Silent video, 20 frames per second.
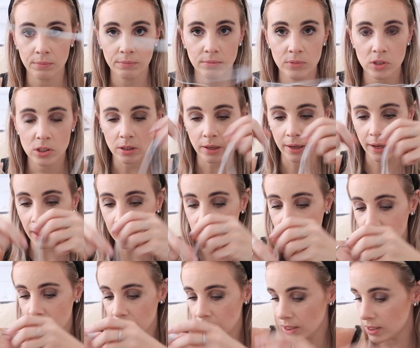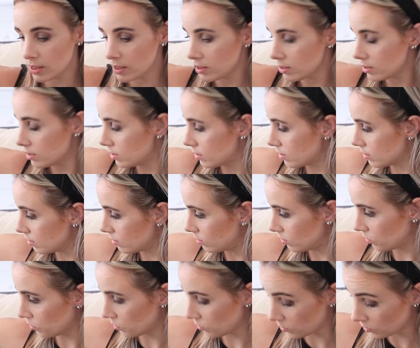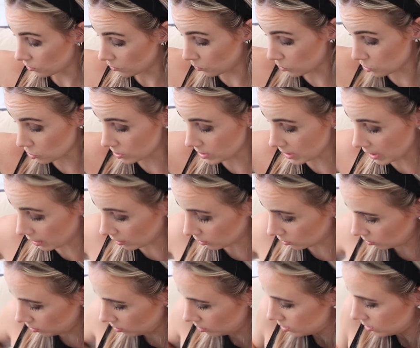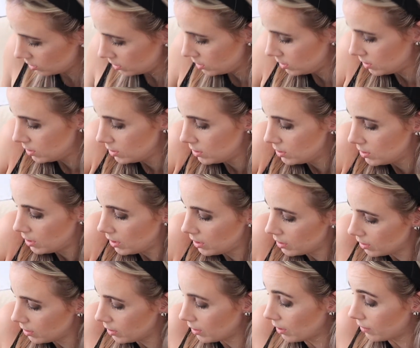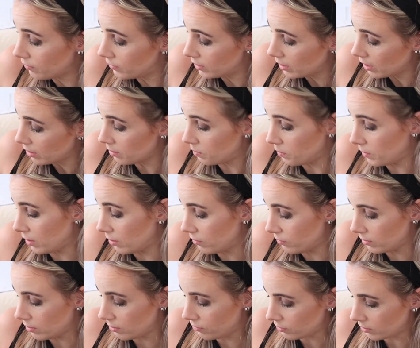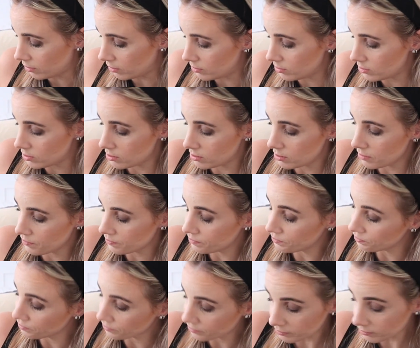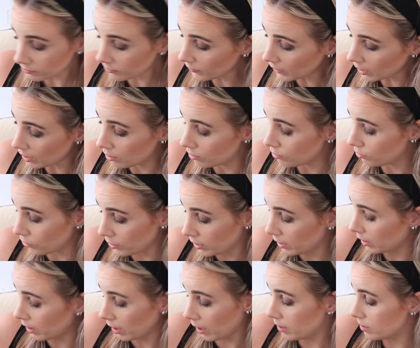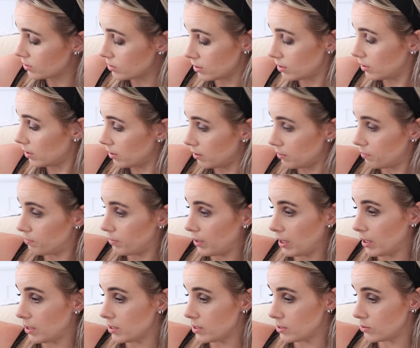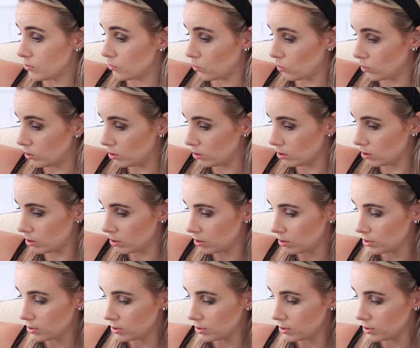So I have these, which are tangled, and then I have another pair of earphones for in case another pair doesn't work,